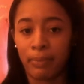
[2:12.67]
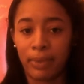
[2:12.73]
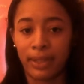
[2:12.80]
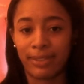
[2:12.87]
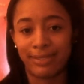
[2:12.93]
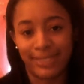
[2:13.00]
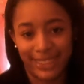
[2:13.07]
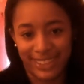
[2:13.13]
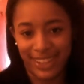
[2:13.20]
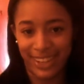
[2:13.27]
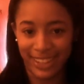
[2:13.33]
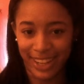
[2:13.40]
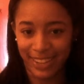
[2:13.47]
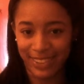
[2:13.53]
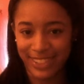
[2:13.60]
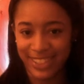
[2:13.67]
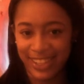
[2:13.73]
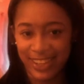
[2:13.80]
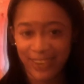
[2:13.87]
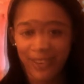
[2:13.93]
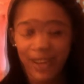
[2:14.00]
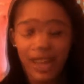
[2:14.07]
But it's gone now.
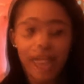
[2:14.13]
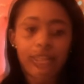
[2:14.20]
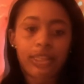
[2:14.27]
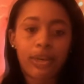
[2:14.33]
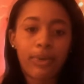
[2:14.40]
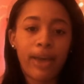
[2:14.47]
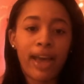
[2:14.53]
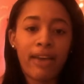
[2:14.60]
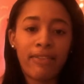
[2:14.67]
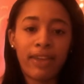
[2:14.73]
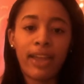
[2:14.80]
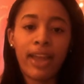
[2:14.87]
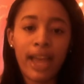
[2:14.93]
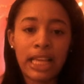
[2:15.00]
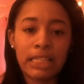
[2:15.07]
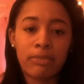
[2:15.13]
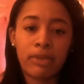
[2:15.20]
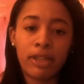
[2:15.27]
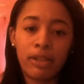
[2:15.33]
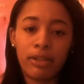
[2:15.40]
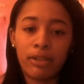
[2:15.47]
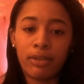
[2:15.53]
So having eczema,
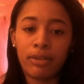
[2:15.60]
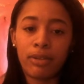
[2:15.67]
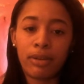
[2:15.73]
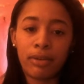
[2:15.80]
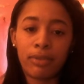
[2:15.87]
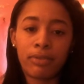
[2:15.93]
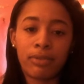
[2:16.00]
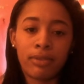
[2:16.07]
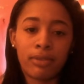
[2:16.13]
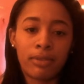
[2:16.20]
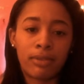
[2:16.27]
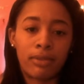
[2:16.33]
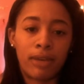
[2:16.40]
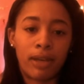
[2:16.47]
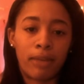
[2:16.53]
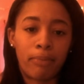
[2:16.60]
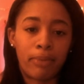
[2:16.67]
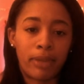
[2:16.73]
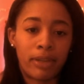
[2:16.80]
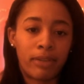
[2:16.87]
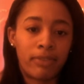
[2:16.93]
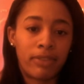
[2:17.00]
you do go through a
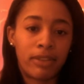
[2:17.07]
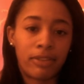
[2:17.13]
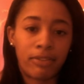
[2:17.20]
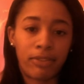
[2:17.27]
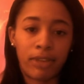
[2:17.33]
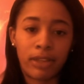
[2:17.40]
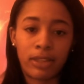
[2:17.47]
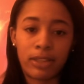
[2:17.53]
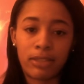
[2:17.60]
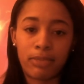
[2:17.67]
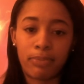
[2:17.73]
bit of different